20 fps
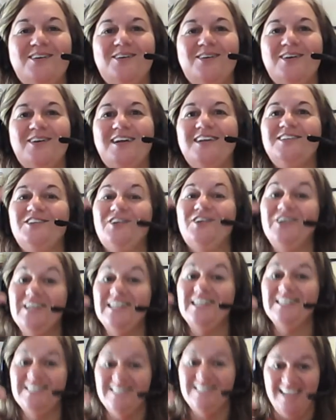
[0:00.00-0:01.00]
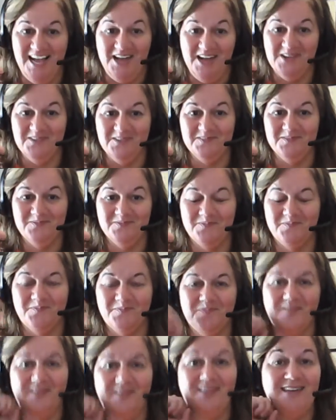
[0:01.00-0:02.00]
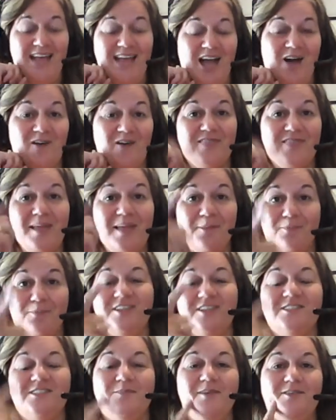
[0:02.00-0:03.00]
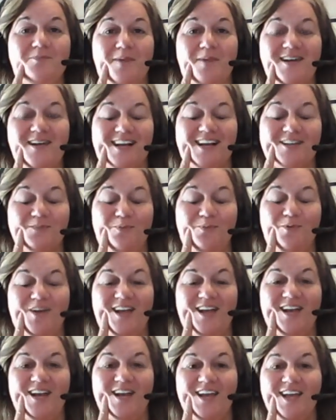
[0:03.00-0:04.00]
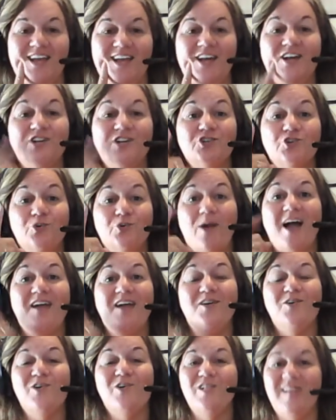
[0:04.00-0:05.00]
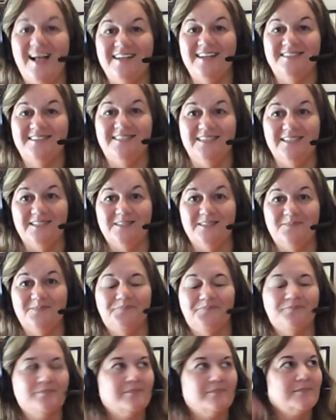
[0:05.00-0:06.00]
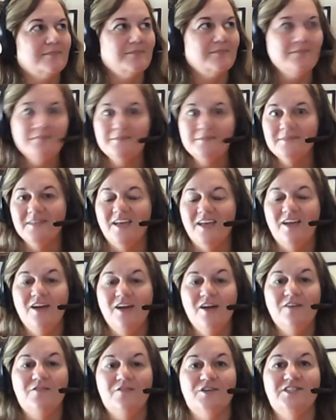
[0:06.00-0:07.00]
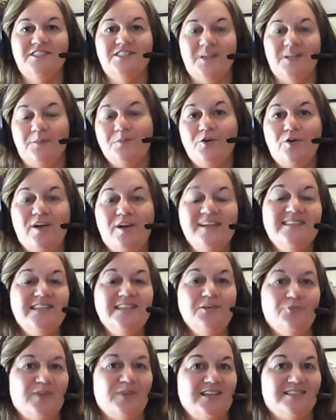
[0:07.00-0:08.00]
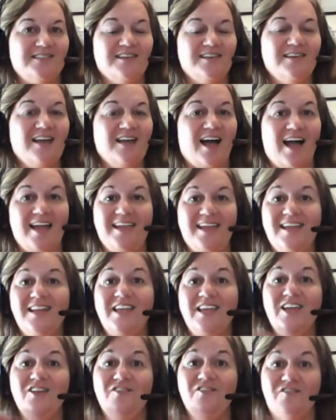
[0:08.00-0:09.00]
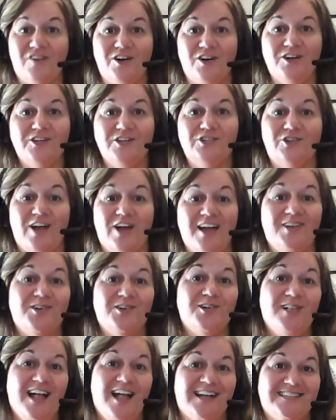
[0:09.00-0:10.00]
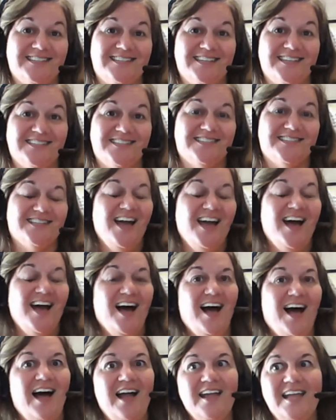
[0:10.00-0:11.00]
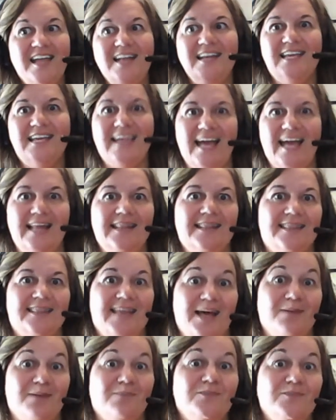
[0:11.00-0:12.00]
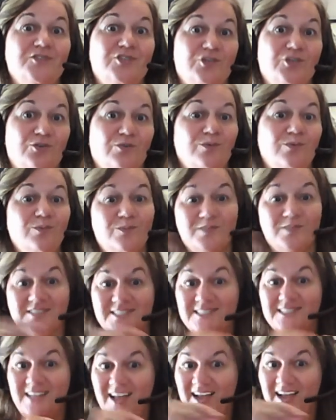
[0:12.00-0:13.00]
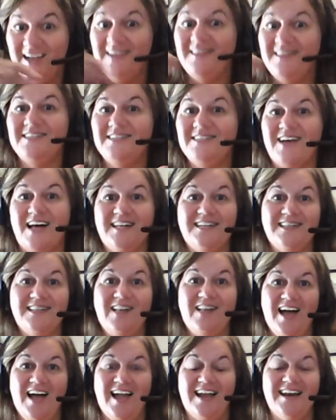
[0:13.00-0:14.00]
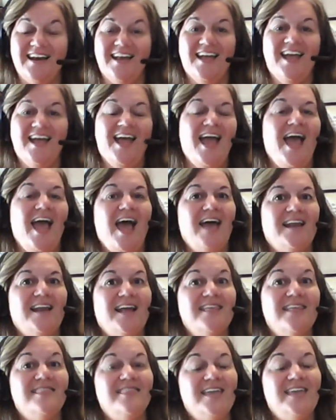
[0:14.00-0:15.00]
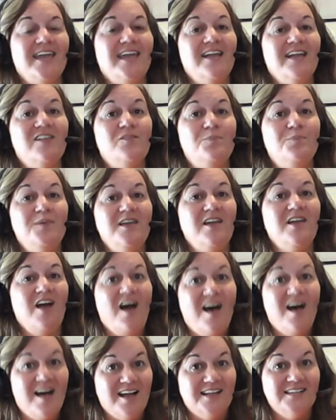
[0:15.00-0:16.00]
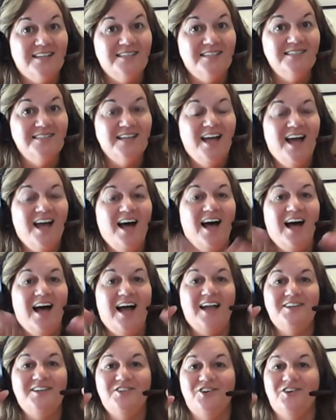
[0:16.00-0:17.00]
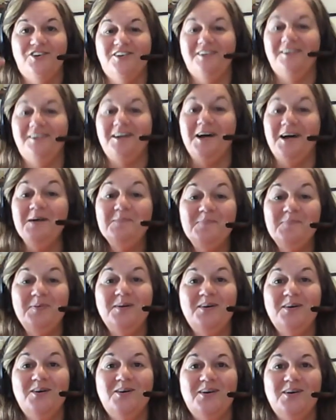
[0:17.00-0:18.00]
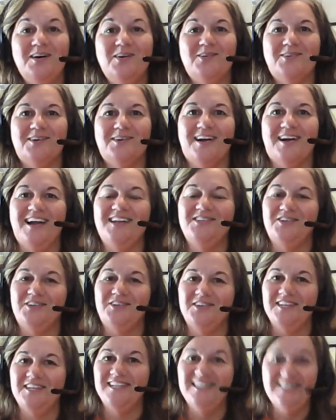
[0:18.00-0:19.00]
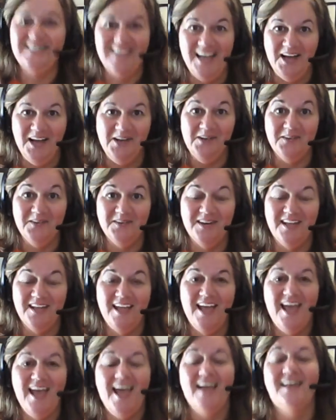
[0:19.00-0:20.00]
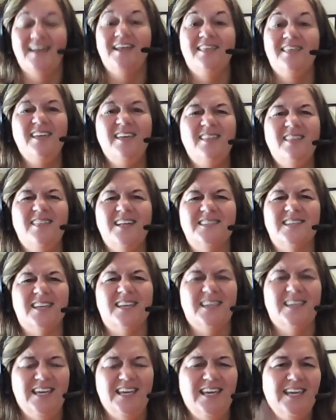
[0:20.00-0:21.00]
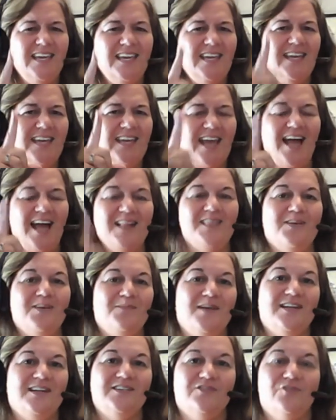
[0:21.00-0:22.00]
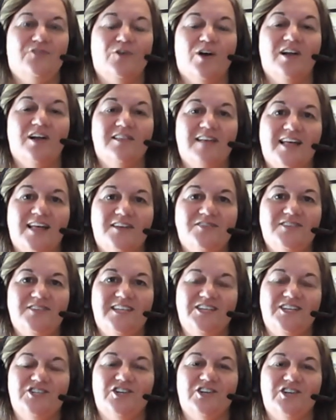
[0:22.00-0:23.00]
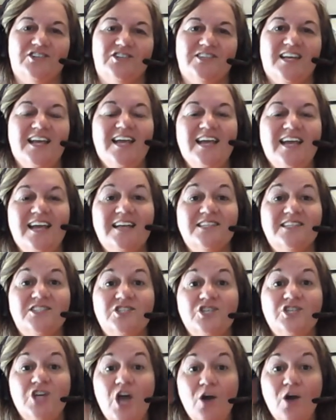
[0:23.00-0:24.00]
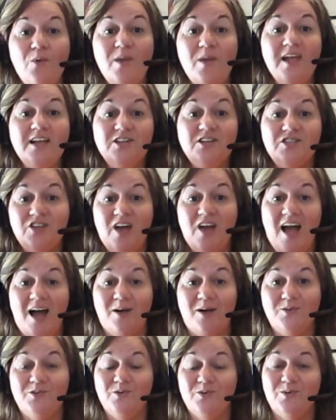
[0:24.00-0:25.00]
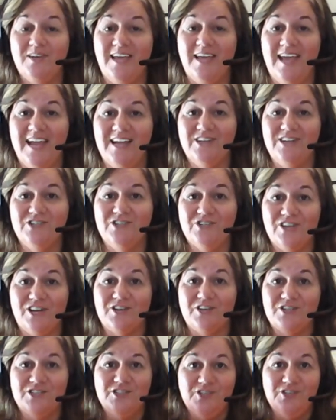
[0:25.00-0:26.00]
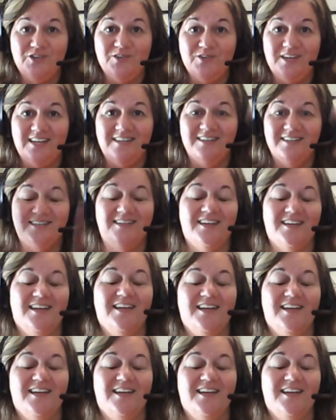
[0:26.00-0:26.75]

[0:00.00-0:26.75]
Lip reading: or you turn it down. Now, that brings me to my next point, trial classes. For some crazy reason, I can convert trial classes. I can get them to sign the dotted line. And I think it's because I turn it up or I turn it down. And I think that's a key element for a lot of teachers is knowing how to gauge their student.